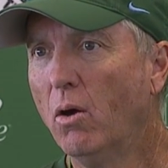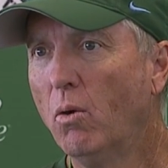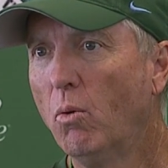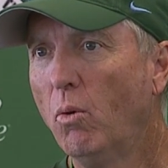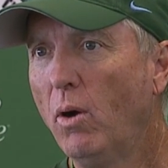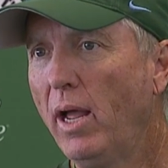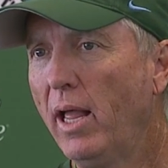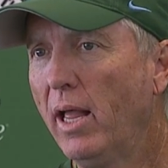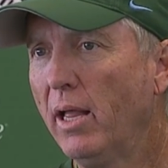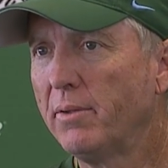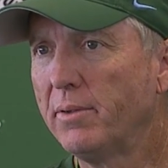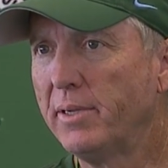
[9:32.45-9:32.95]

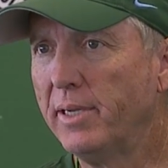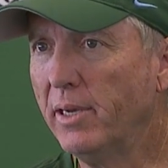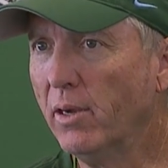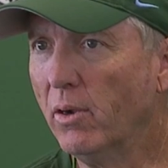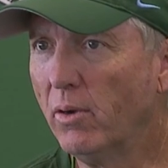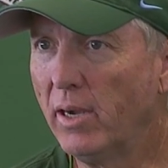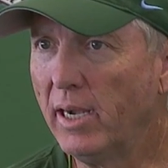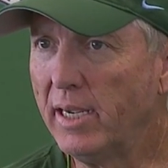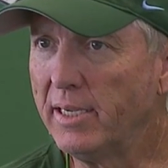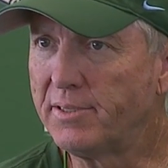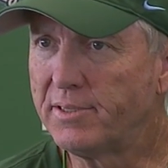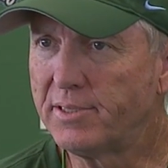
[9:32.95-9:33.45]
Well, you
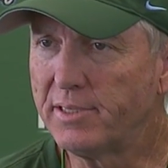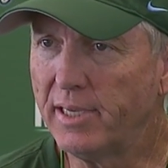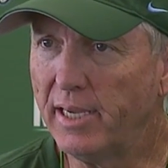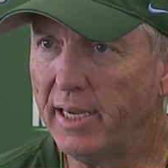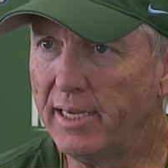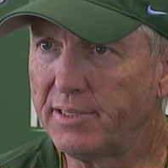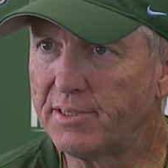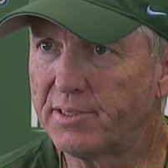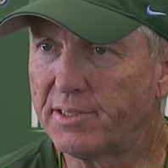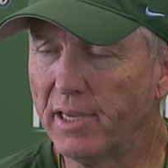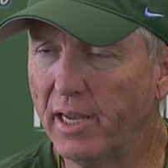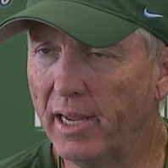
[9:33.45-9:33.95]
know, it's
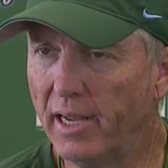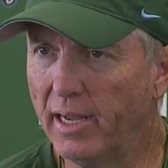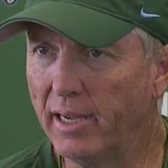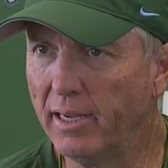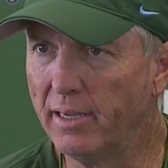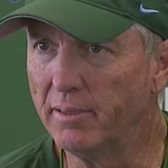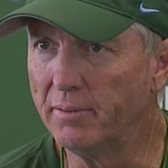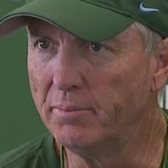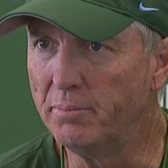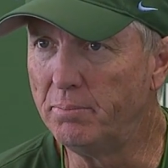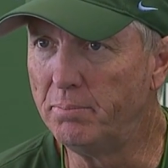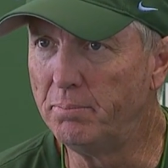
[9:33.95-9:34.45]
it's.
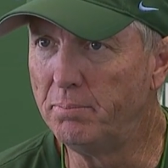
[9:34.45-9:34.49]
Uh,